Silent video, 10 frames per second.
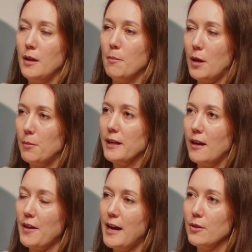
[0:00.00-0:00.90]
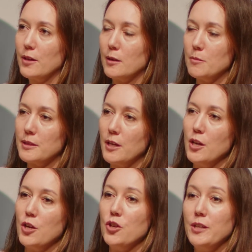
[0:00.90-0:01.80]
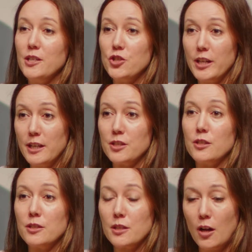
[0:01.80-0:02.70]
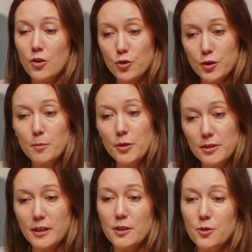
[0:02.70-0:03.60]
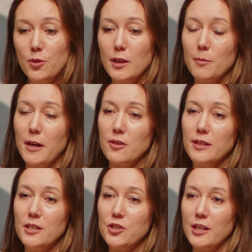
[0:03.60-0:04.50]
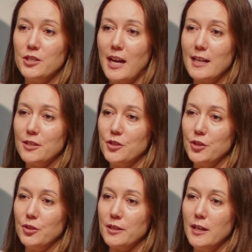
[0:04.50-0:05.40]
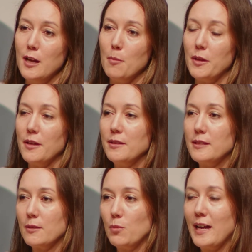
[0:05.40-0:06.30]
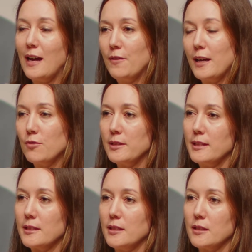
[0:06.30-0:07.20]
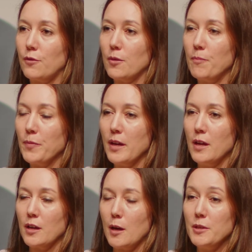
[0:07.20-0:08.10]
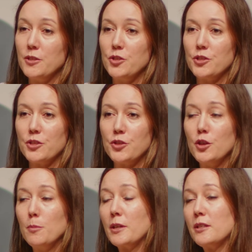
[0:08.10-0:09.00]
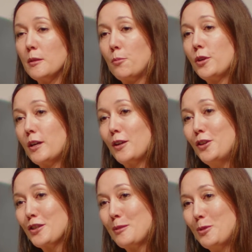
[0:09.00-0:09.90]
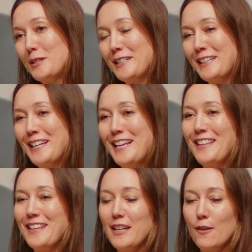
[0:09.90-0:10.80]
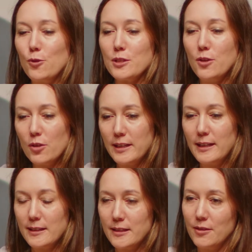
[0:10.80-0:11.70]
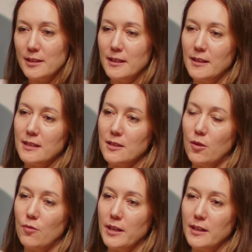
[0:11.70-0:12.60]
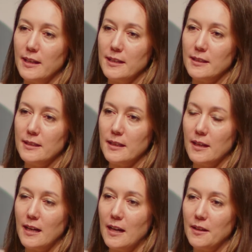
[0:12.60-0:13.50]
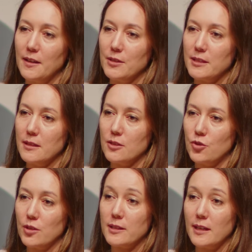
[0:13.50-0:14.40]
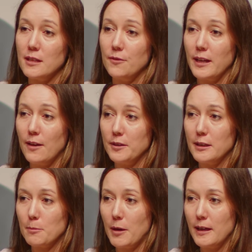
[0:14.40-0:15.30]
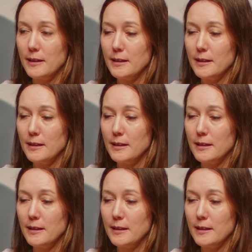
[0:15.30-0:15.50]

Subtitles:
public health outcomes, you need to change those cultural taboos that you're talking about. You need to change attitudes. But we have had resistance from companies who just assume because the product looks pretty, that therefore it's not taken seriously, that it's not regulated, and that there isn't strong scientific evidence behind it.